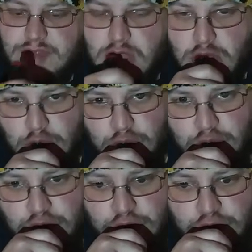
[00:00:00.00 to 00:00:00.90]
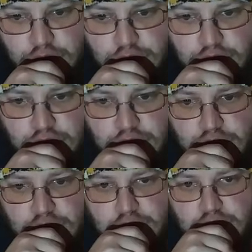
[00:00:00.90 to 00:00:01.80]

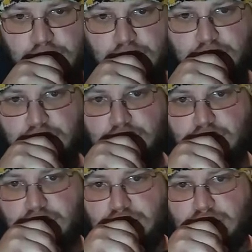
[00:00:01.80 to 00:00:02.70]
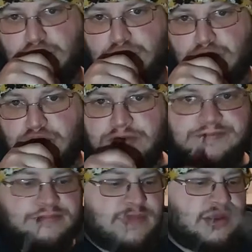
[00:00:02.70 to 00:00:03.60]

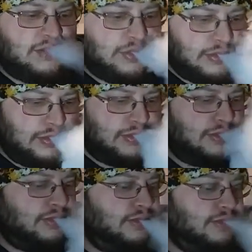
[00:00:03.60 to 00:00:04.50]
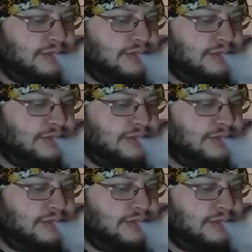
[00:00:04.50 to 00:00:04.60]
Nobody speaks.